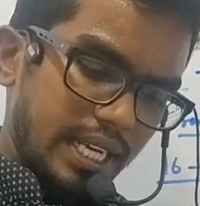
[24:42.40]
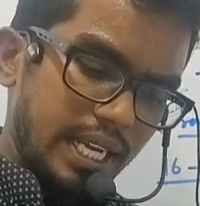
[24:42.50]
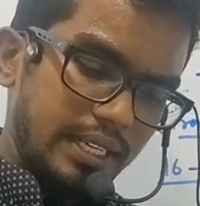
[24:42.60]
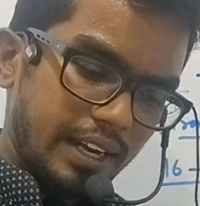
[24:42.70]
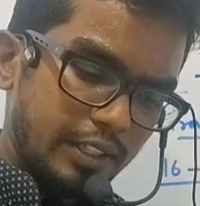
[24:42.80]

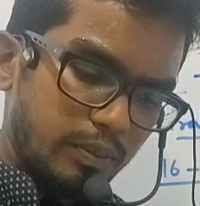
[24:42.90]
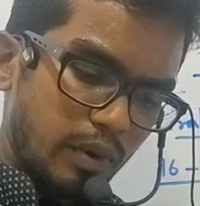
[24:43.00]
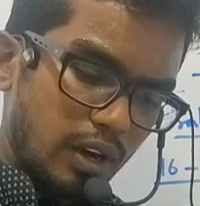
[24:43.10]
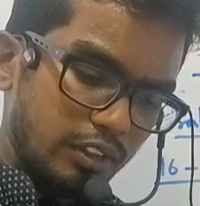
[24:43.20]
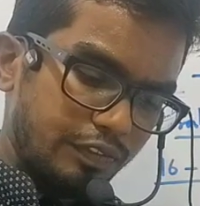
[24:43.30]
in
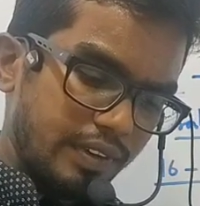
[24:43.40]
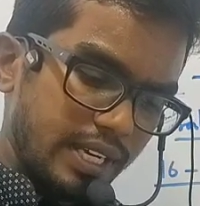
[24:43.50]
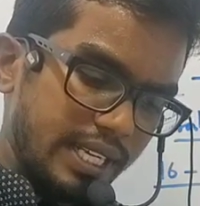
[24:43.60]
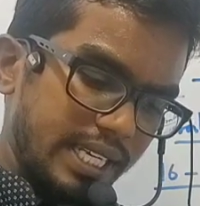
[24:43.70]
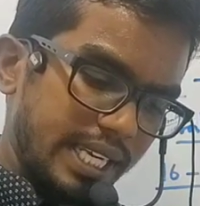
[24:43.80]

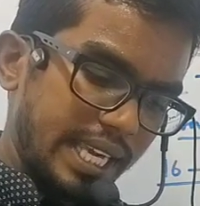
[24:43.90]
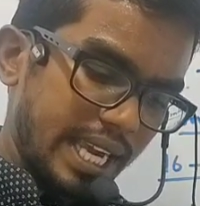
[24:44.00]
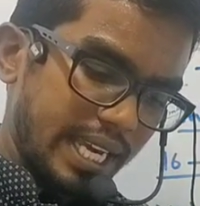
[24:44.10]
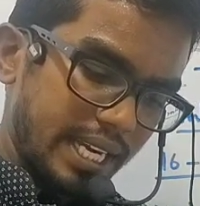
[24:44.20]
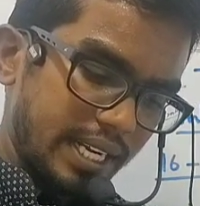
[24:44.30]
atmospheric
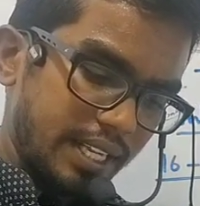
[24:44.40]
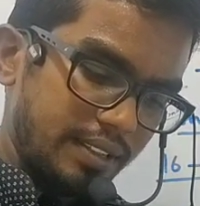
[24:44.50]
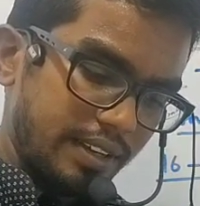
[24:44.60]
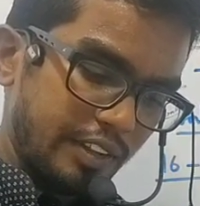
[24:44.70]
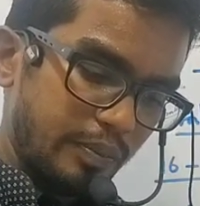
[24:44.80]
air
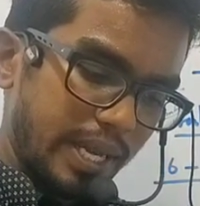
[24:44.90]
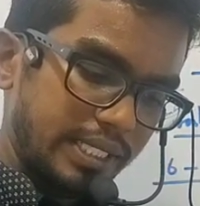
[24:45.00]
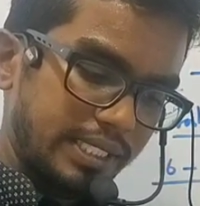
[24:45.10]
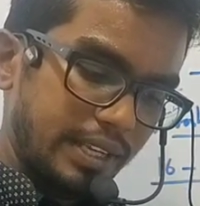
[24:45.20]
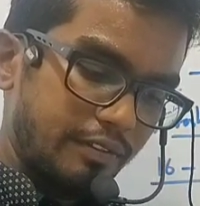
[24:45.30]
is
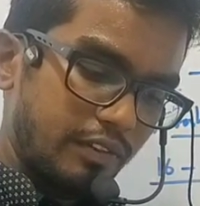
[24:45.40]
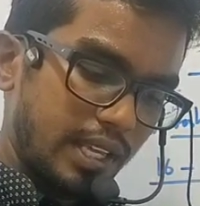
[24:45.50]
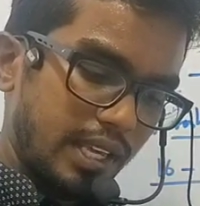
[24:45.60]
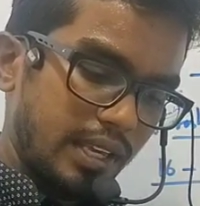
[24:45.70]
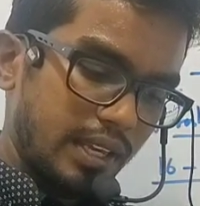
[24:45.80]

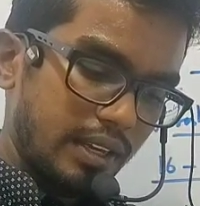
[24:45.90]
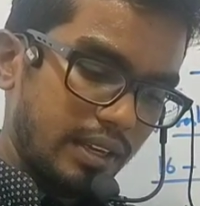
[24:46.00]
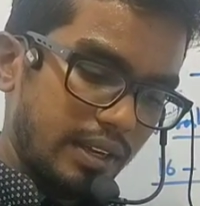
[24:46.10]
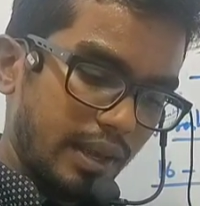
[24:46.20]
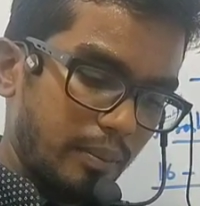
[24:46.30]
respectively
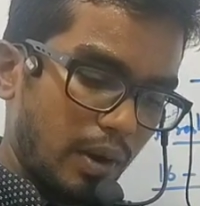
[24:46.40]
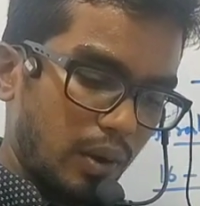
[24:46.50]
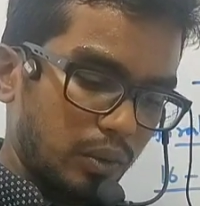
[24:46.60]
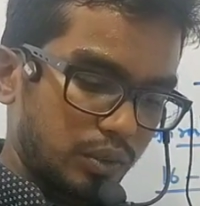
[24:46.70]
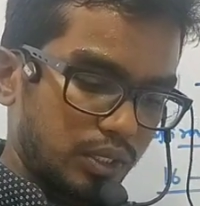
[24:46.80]

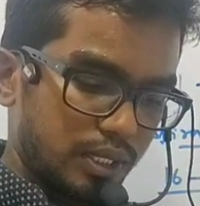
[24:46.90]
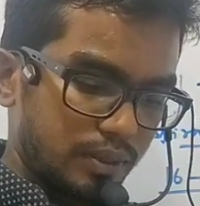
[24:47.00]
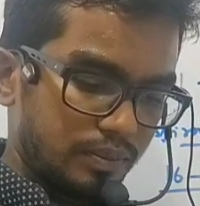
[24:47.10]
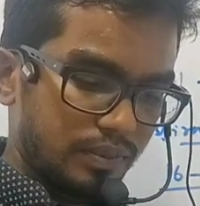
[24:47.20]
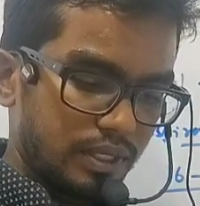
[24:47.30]
about.
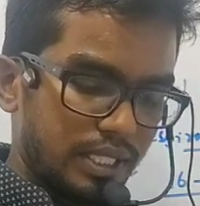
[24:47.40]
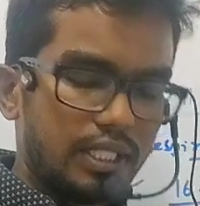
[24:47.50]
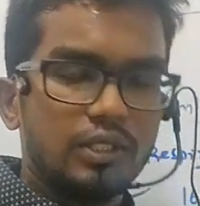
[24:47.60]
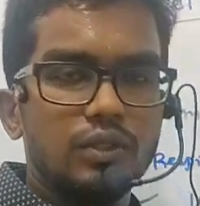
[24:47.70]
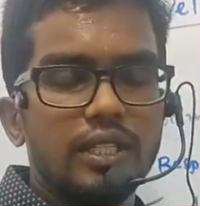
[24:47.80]

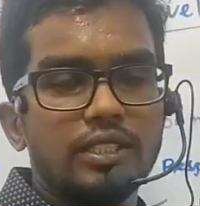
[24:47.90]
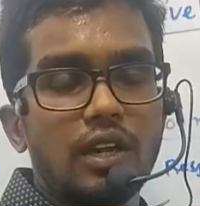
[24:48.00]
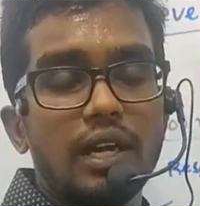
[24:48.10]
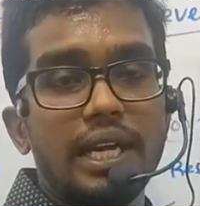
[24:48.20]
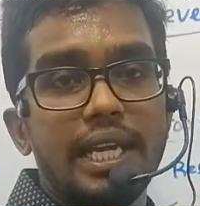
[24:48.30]
Dear students,
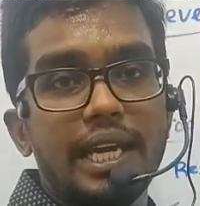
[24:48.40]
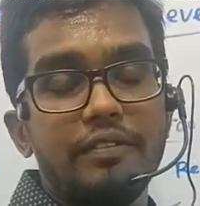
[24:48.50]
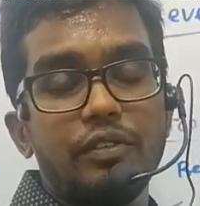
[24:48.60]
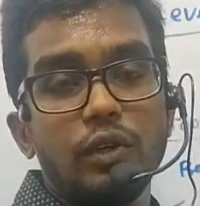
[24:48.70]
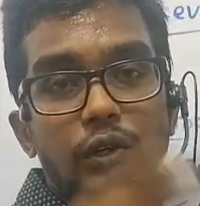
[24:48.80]
already I
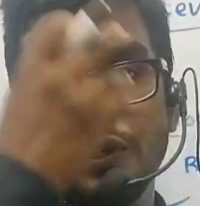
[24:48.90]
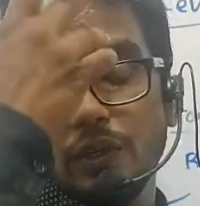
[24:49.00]
have told